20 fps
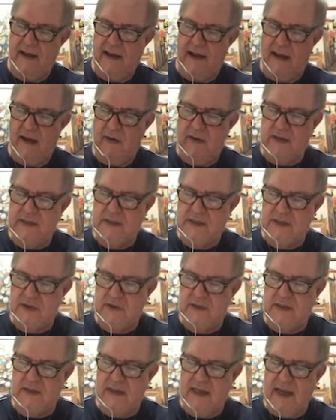Always
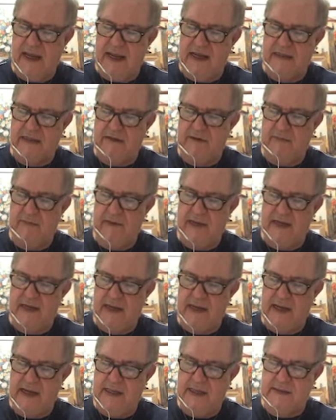choosing negative
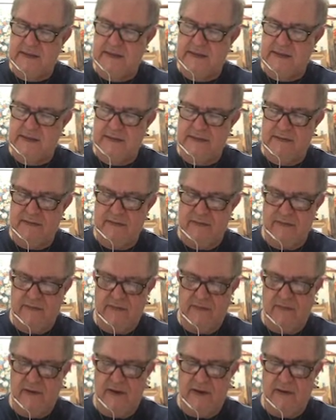because,
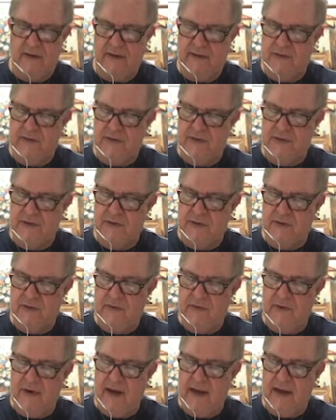well, I'm going to show you
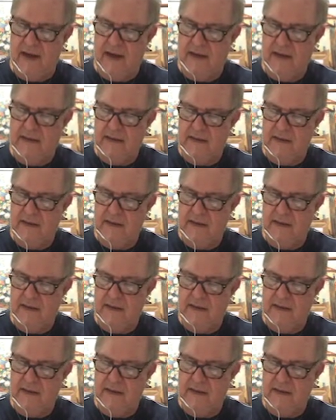why.